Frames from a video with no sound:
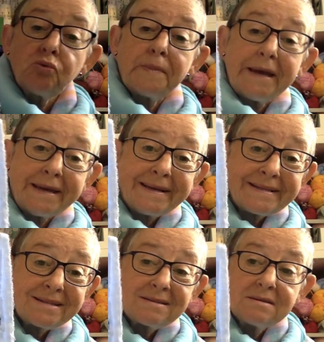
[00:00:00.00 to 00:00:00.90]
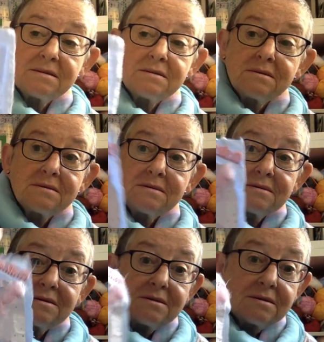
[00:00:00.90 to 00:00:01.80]
piece,
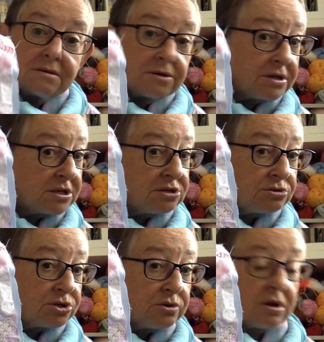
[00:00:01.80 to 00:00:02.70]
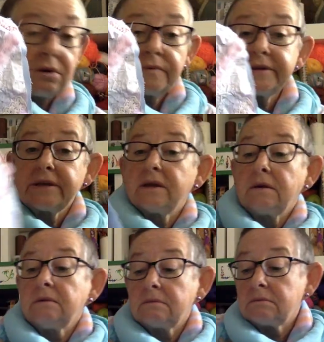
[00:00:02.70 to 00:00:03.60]
you can still do a lot with it.
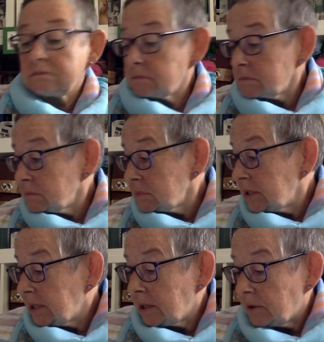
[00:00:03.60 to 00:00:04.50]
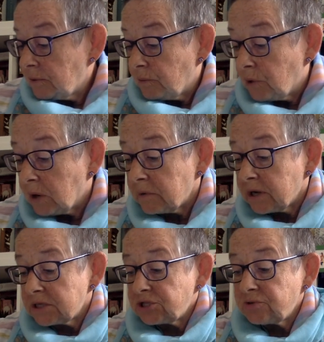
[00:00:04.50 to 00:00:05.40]
What will
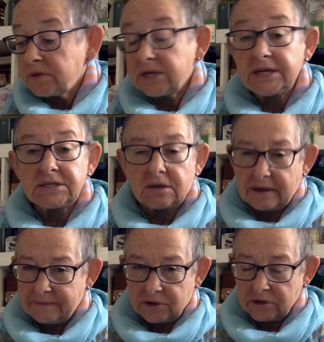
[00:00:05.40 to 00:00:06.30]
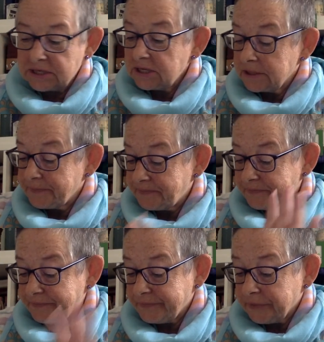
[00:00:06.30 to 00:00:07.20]
I do with these? I have no idea.
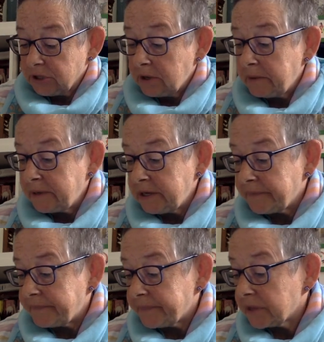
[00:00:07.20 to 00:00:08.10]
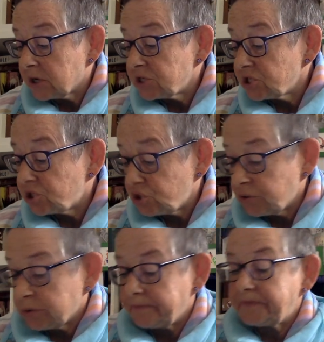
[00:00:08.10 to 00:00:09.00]
You know me, I just do
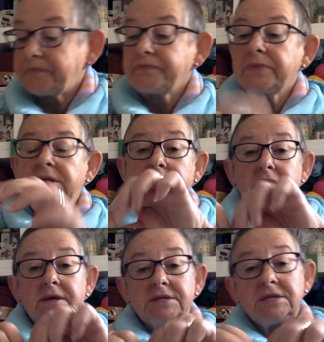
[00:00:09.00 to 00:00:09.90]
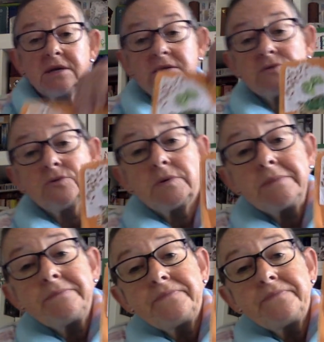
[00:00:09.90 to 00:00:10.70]
them. There's another little one.